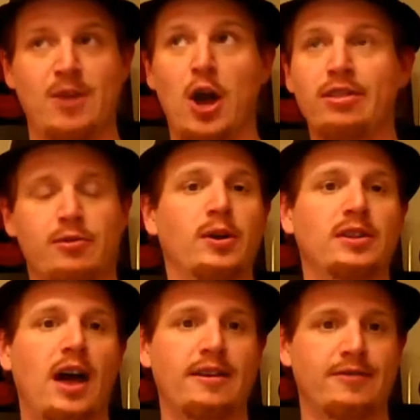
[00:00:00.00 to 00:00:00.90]
gone through a
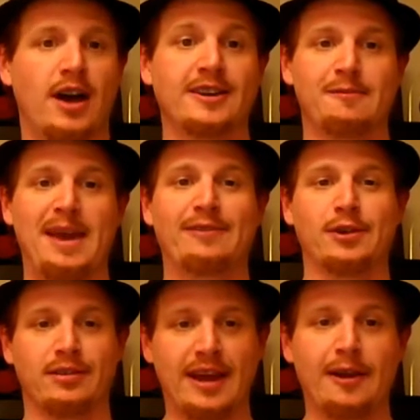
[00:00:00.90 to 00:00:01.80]
lot of cognitive
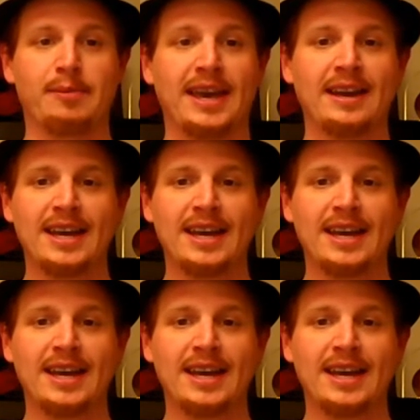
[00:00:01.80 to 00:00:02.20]
behavioral therapy,